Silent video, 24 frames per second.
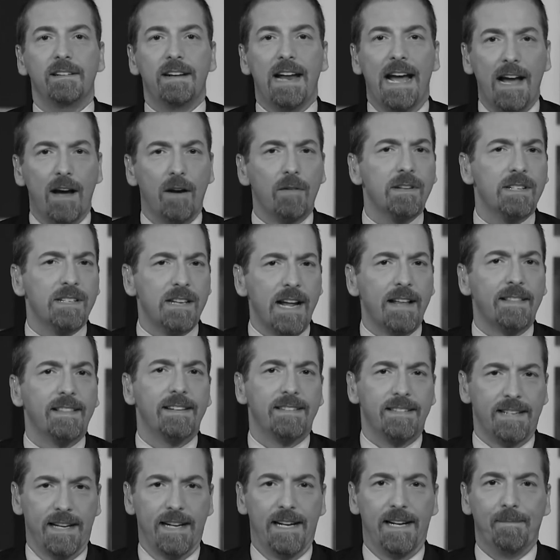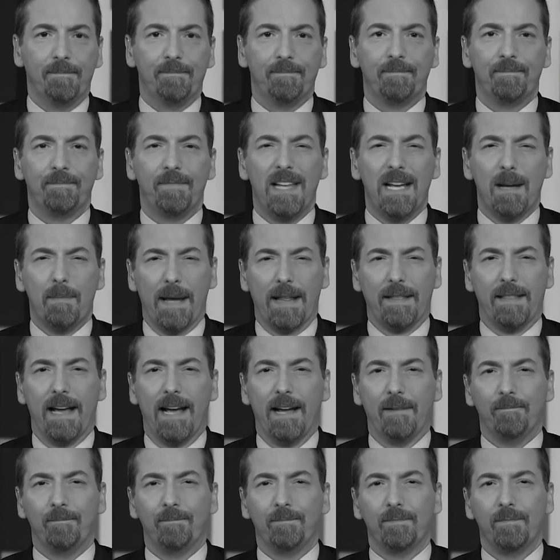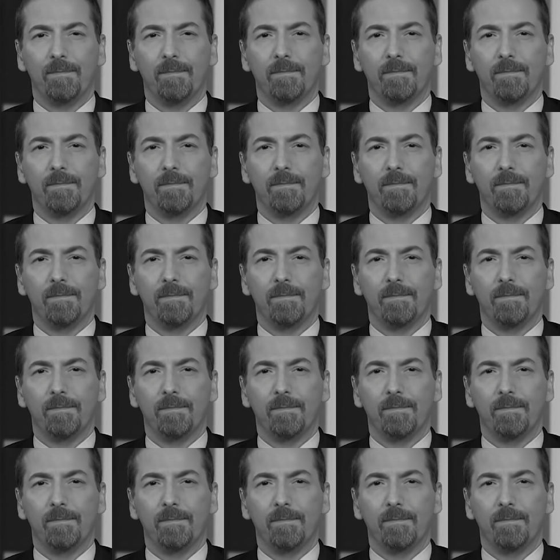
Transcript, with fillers: Now is not the time. Think about that.